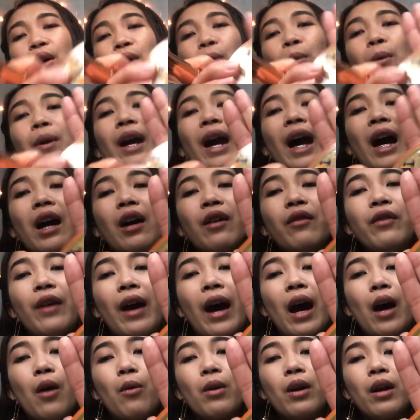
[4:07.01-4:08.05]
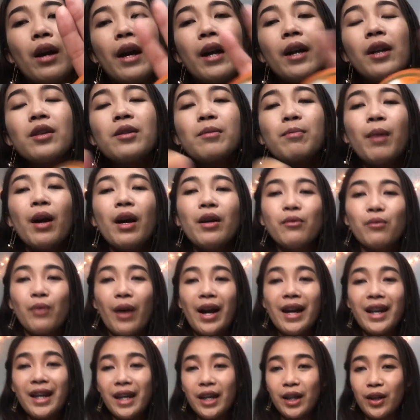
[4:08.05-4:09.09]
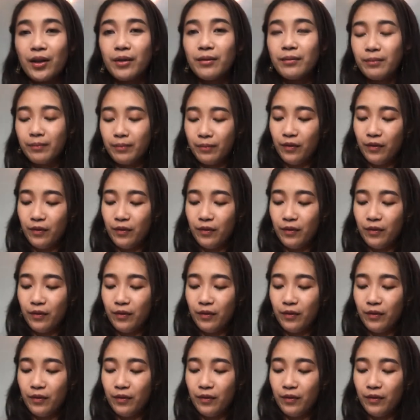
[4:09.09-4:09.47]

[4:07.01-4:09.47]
We have our Airspun right here.